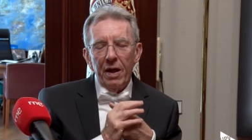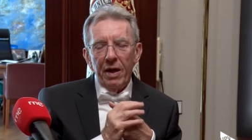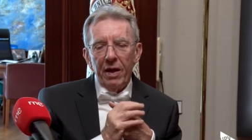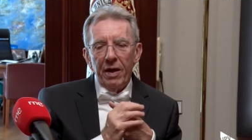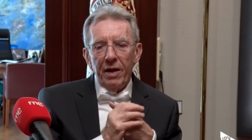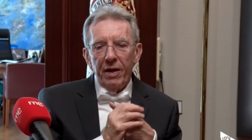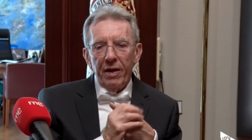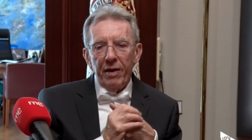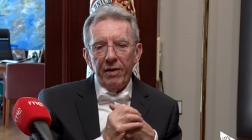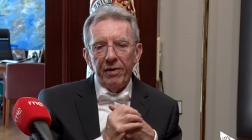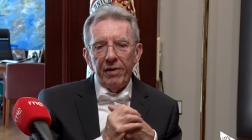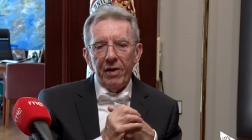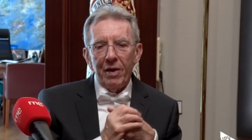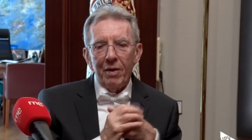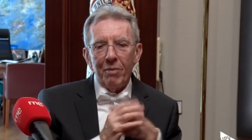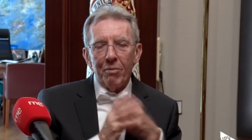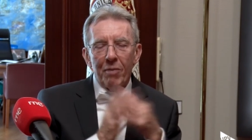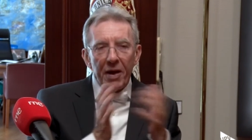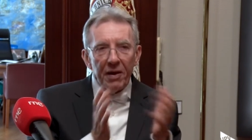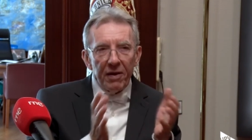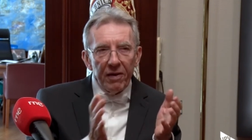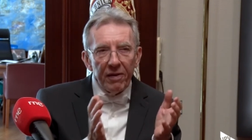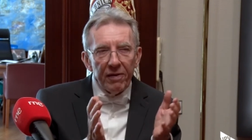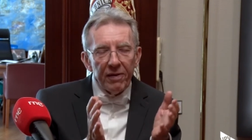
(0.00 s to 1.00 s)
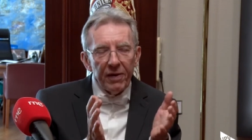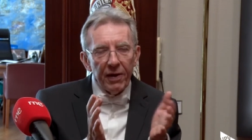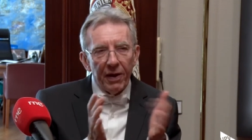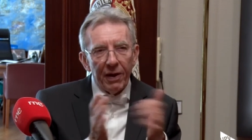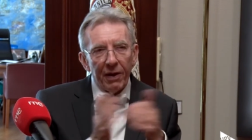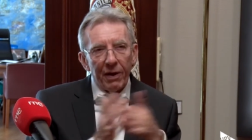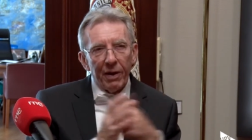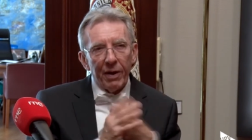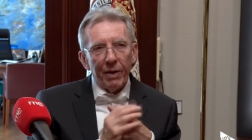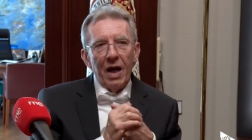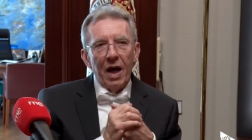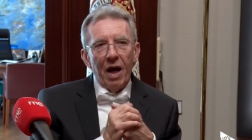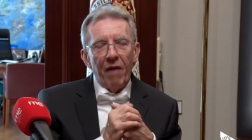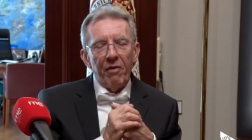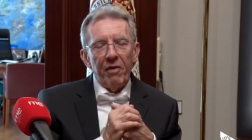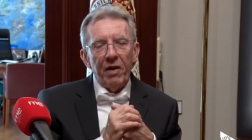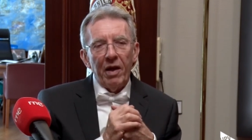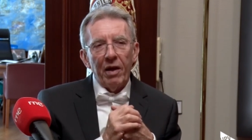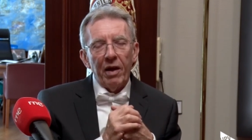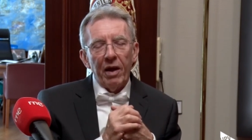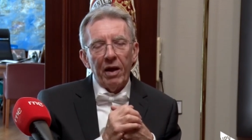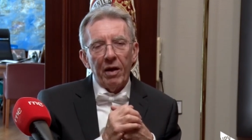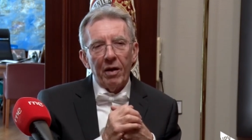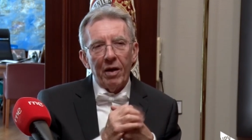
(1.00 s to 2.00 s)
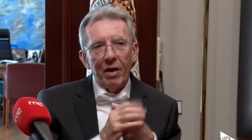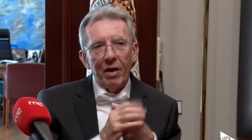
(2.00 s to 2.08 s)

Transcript: is in medicine, having